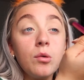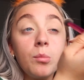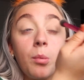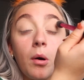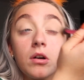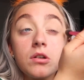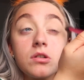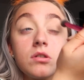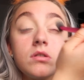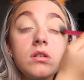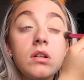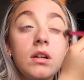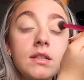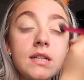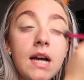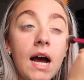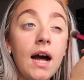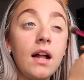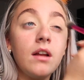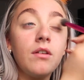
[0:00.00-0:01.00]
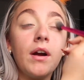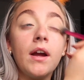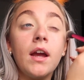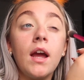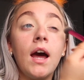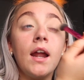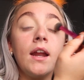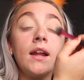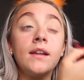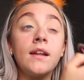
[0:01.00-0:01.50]
no parcels in his hand, right?
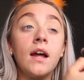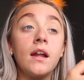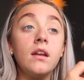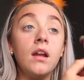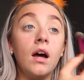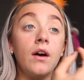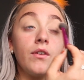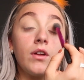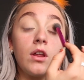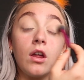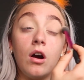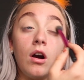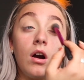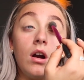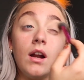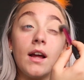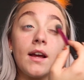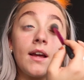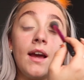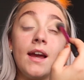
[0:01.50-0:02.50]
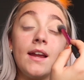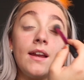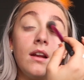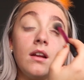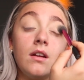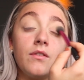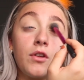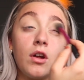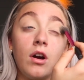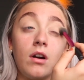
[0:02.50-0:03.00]
And he didn't have a car, like he didn't
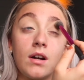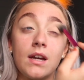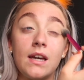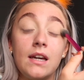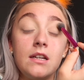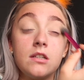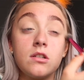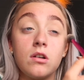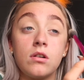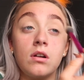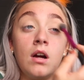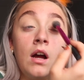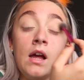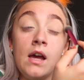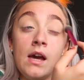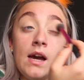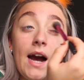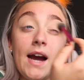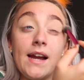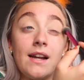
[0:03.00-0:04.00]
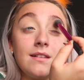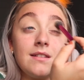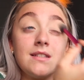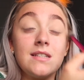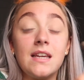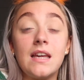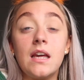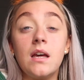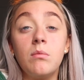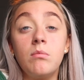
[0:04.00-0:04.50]
have car keys, or I didn't
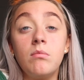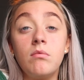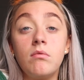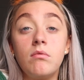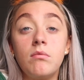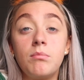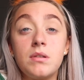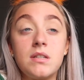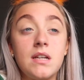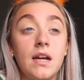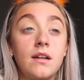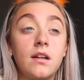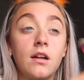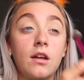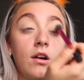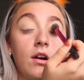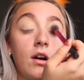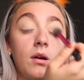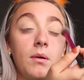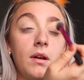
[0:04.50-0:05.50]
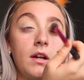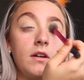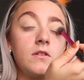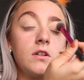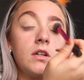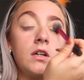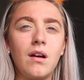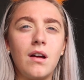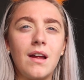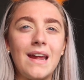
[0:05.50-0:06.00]
see him beside the car or
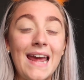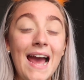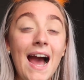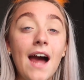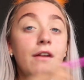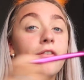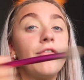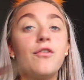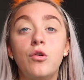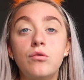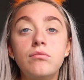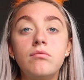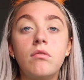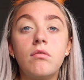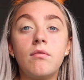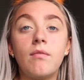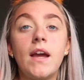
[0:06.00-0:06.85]
whatever. He had a phone.